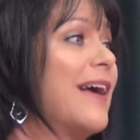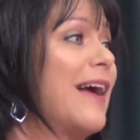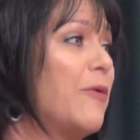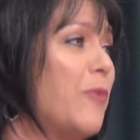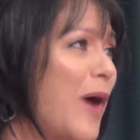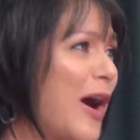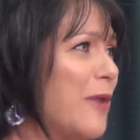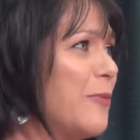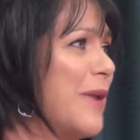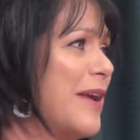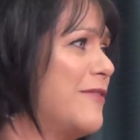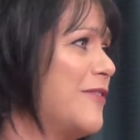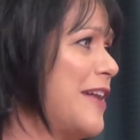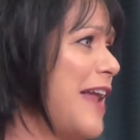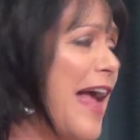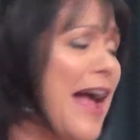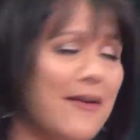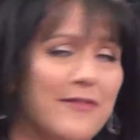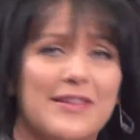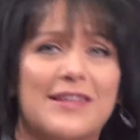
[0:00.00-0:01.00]
Why are we even
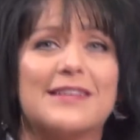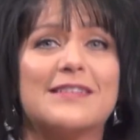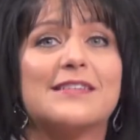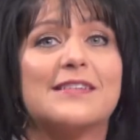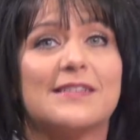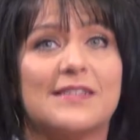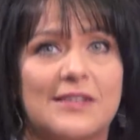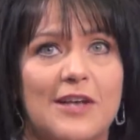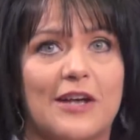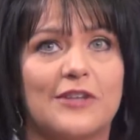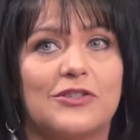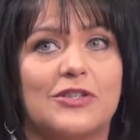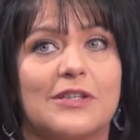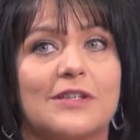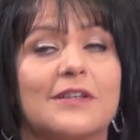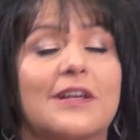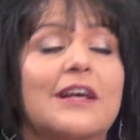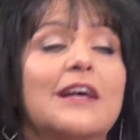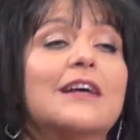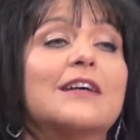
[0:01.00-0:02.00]
having this discussion?
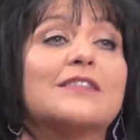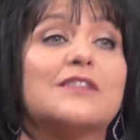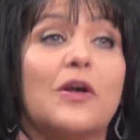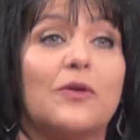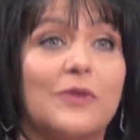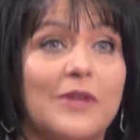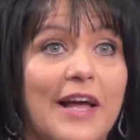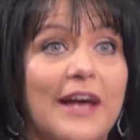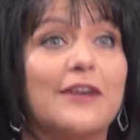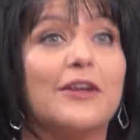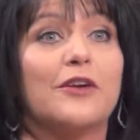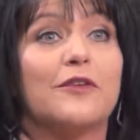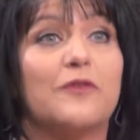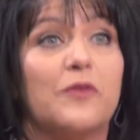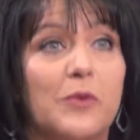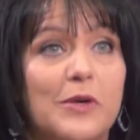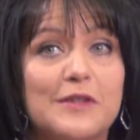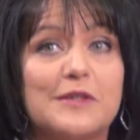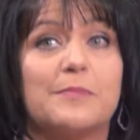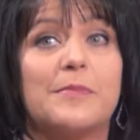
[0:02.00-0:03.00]
So let your
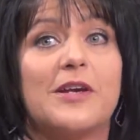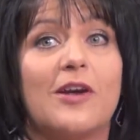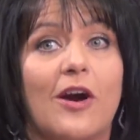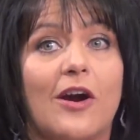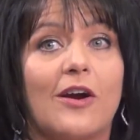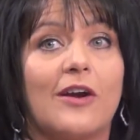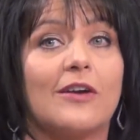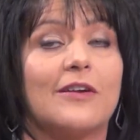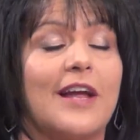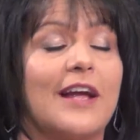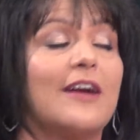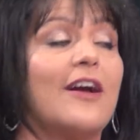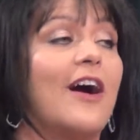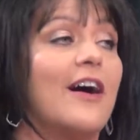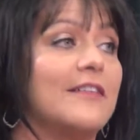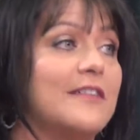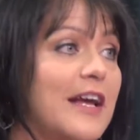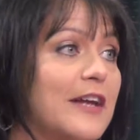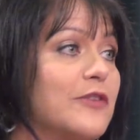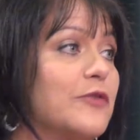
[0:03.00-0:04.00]
voice be heard and
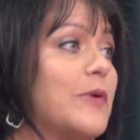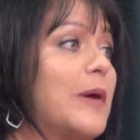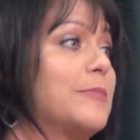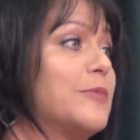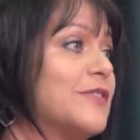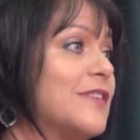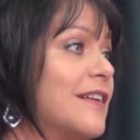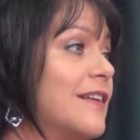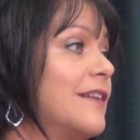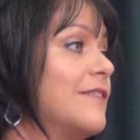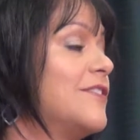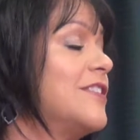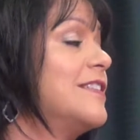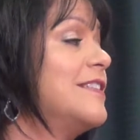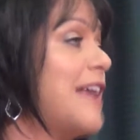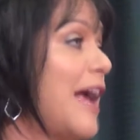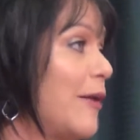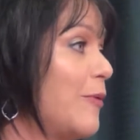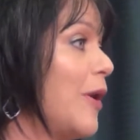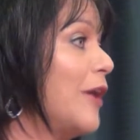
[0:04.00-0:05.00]
contact your representative
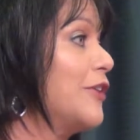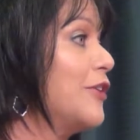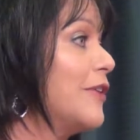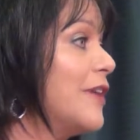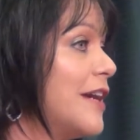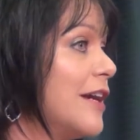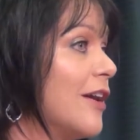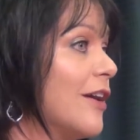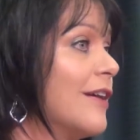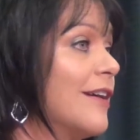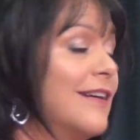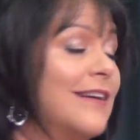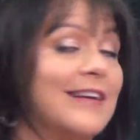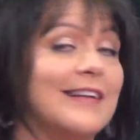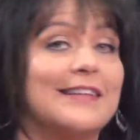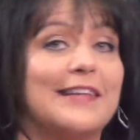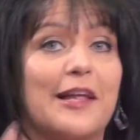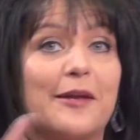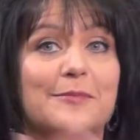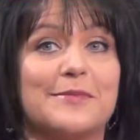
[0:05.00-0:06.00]
today while you're here.
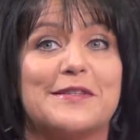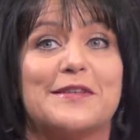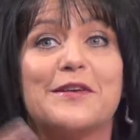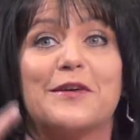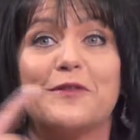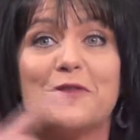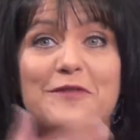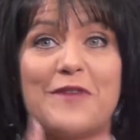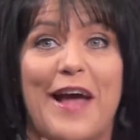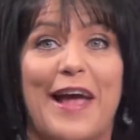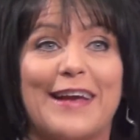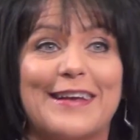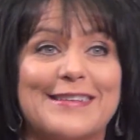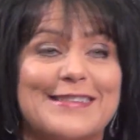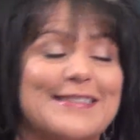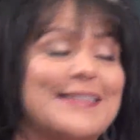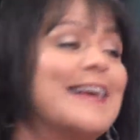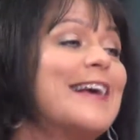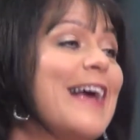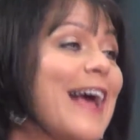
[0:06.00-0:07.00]
Let them see your face
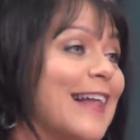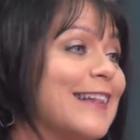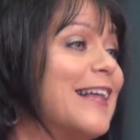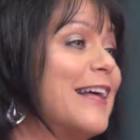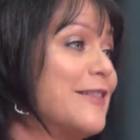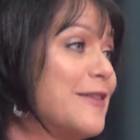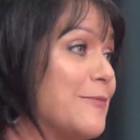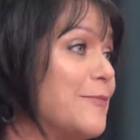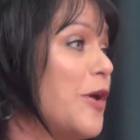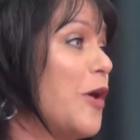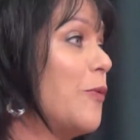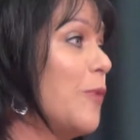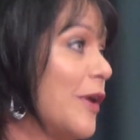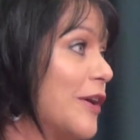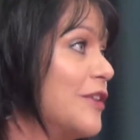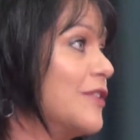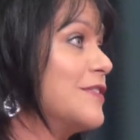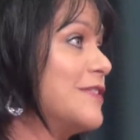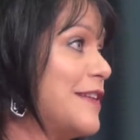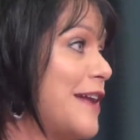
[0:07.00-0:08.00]
and let them know where
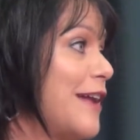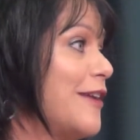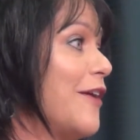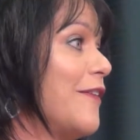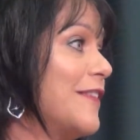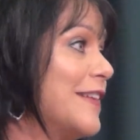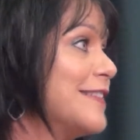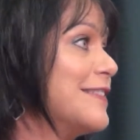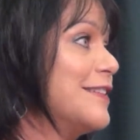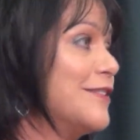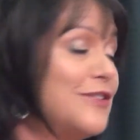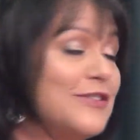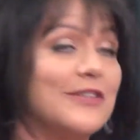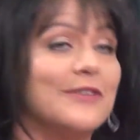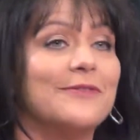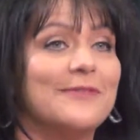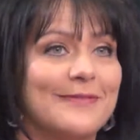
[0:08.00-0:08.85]
you stand on this issue.